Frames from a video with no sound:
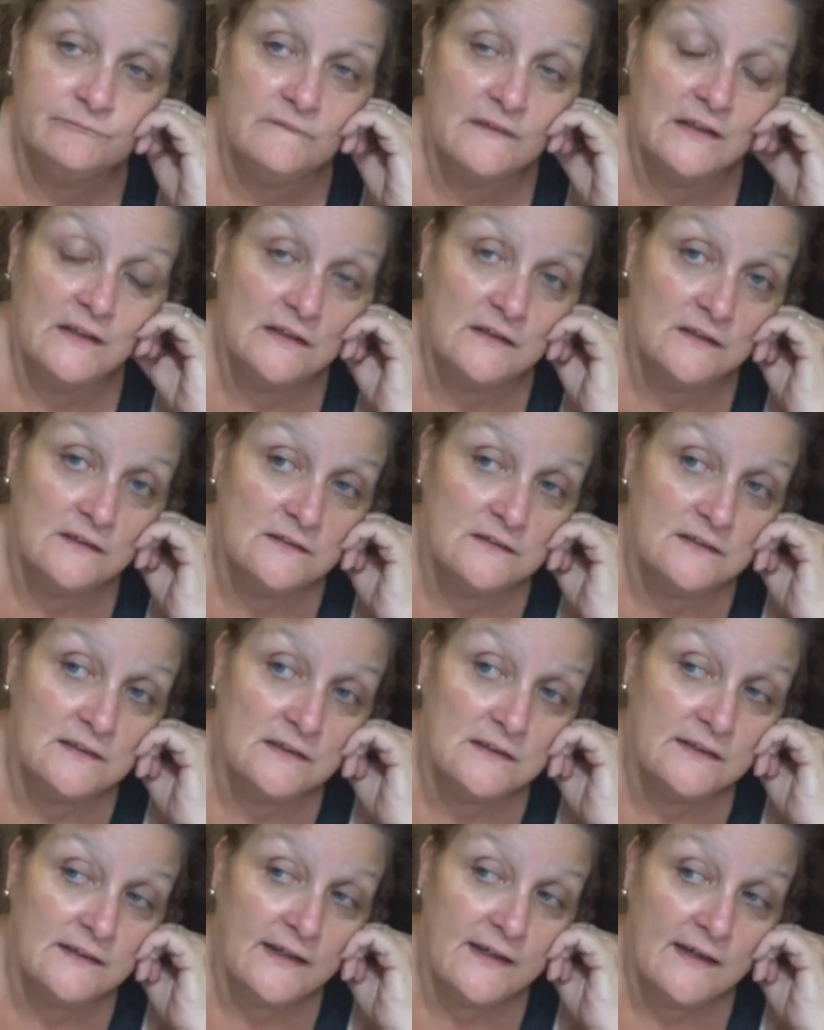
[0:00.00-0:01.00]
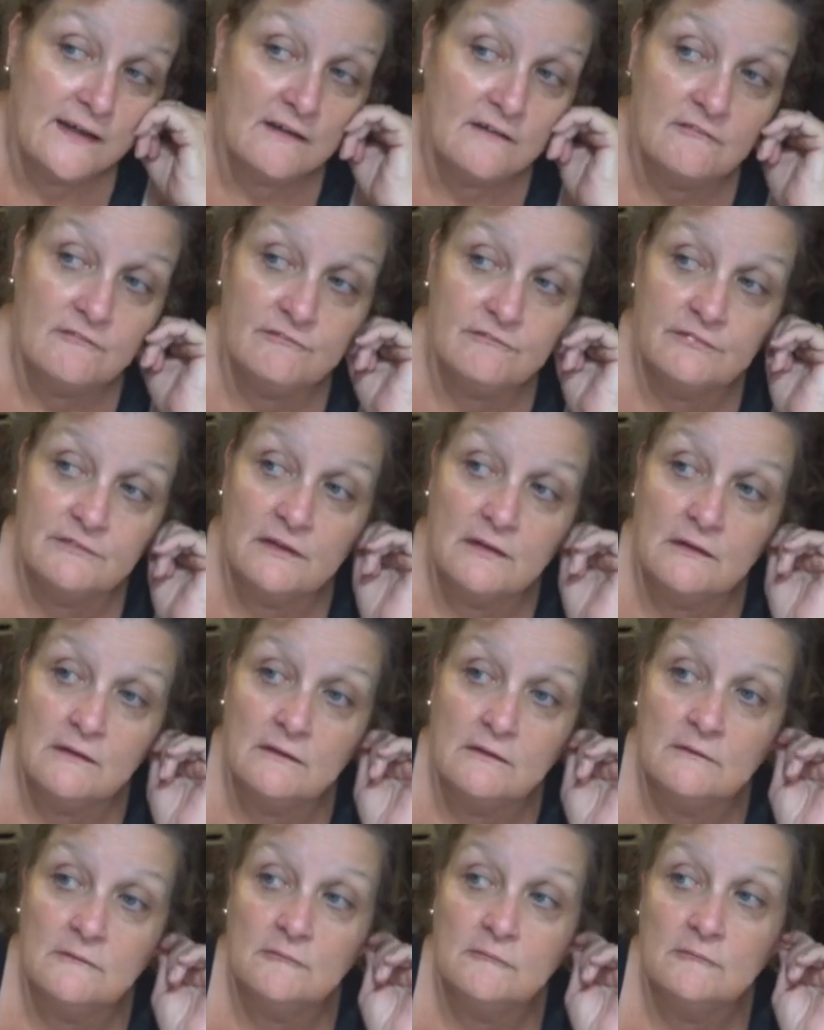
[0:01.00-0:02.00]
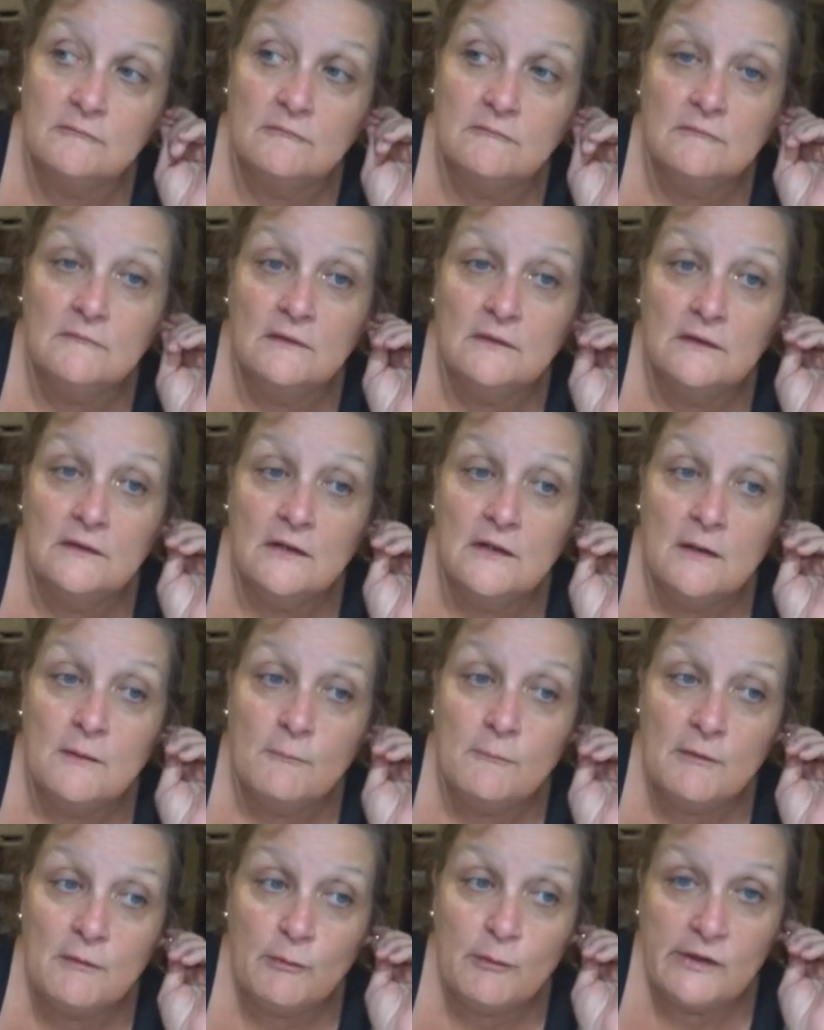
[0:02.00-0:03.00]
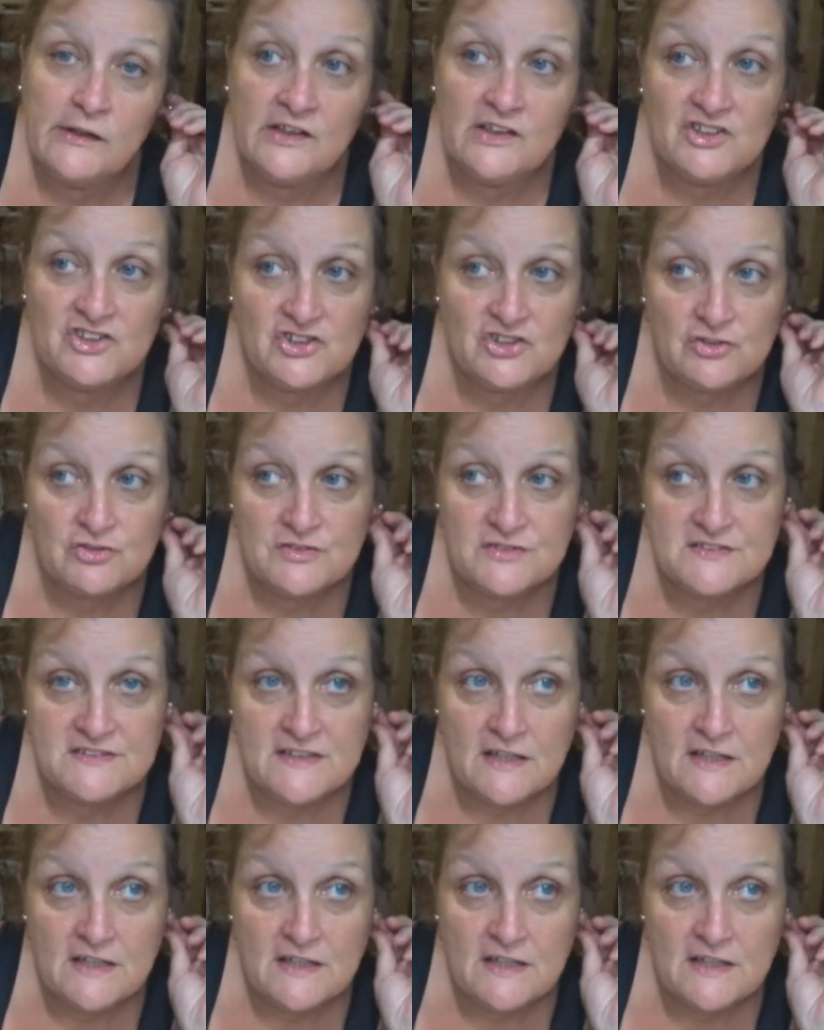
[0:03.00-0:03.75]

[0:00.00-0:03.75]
And I have um, my running shoes.